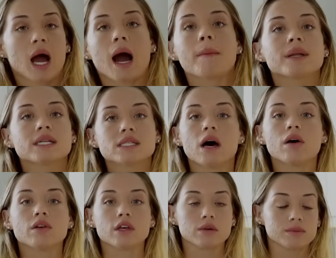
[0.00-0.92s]
I'm gonna
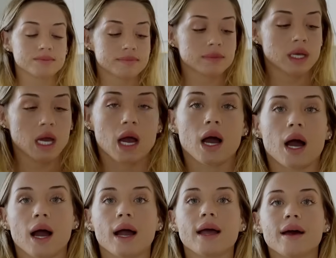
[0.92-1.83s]
tell you,
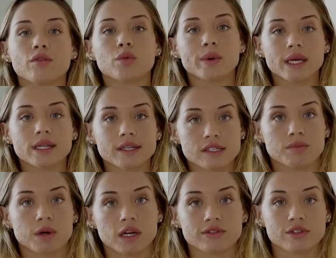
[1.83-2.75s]
I have a weakness of
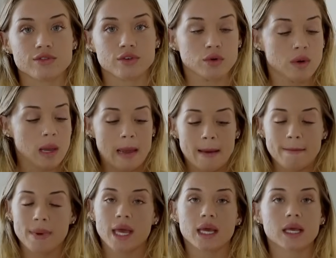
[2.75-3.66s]
breakfast food.
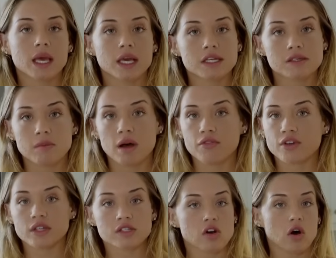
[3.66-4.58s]
Pancakes,
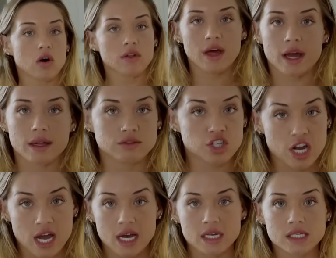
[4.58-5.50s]
muffins, all that
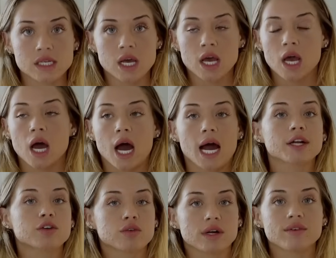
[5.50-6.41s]
jazz. I
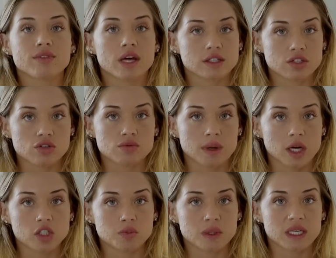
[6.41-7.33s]
crave that too
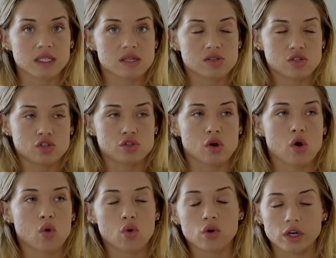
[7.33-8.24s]
much because it's
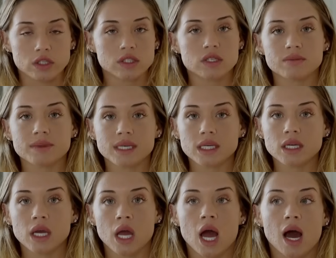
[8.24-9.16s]
so good to me.
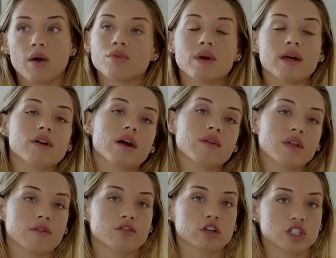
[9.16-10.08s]
I would rather have
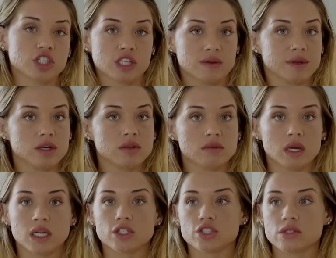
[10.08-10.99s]
that for a cheat meal
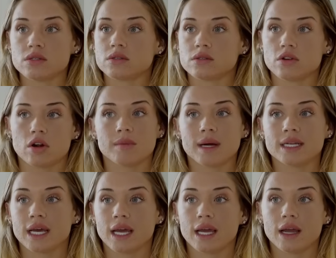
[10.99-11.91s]
and just start my
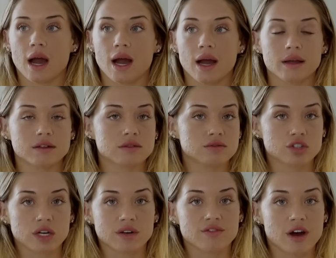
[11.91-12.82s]
day. I
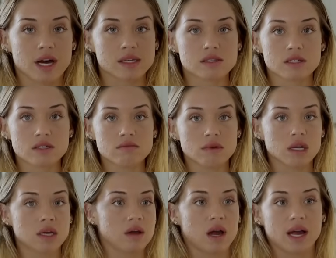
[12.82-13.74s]
train fasted.
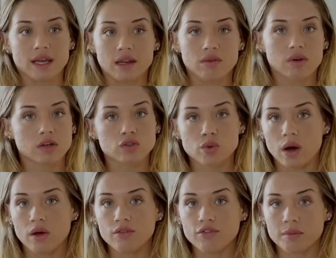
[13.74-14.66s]
I eat around
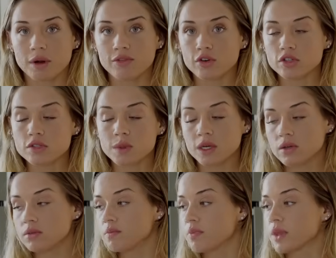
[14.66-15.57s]
12 for my first
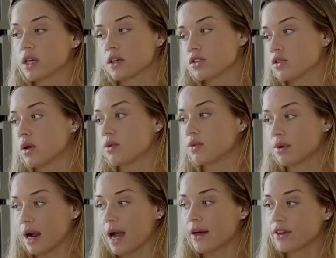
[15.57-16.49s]
meal. So I'd
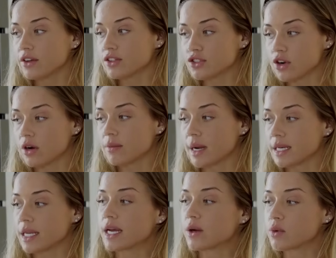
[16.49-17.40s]
rather start my
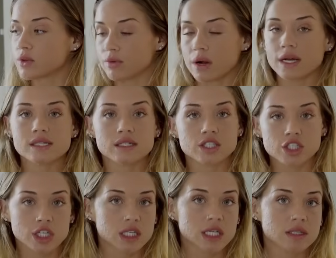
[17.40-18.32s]
day with rice and
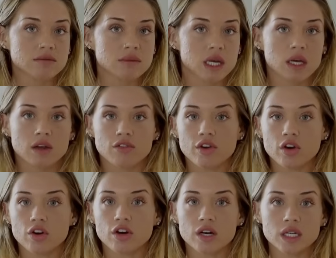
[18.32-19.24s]
chicken,
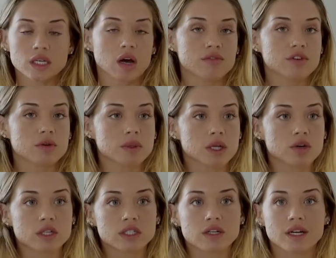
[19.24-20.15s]
feel good, not feel
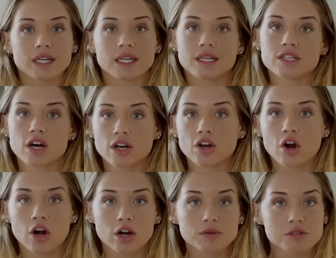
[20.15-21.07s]
bloated, not eat a ton of
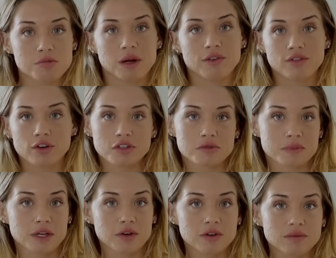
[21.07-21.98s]
carbs my first
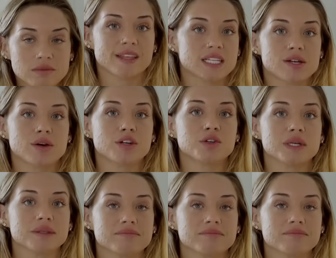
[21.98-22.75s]
meal. That's how I do it.